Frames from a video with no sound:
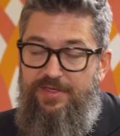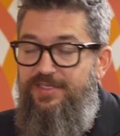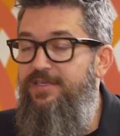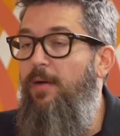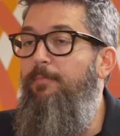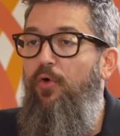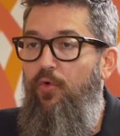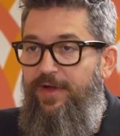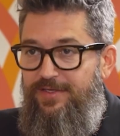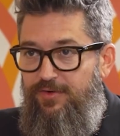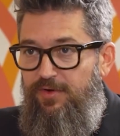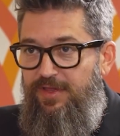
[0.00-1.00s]
at some
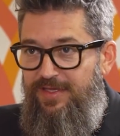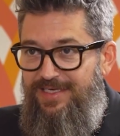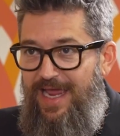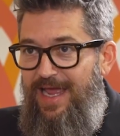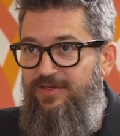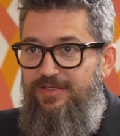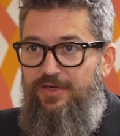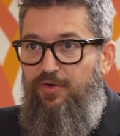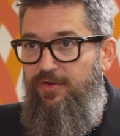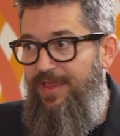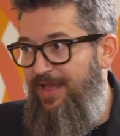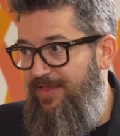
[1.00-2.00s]
point during the tax
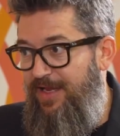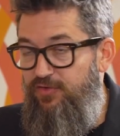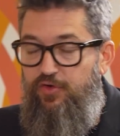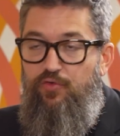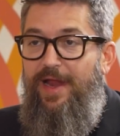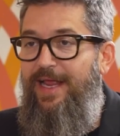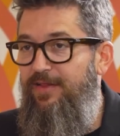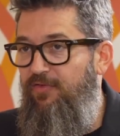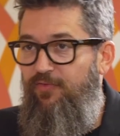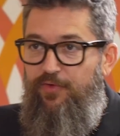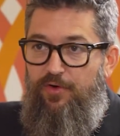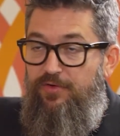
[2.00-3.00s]
year, they then
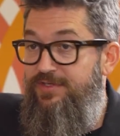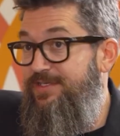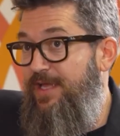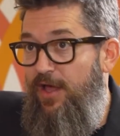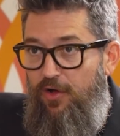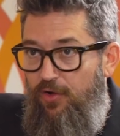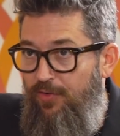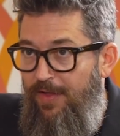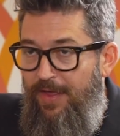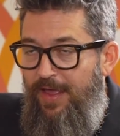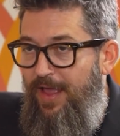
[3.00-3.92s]
transfer or sell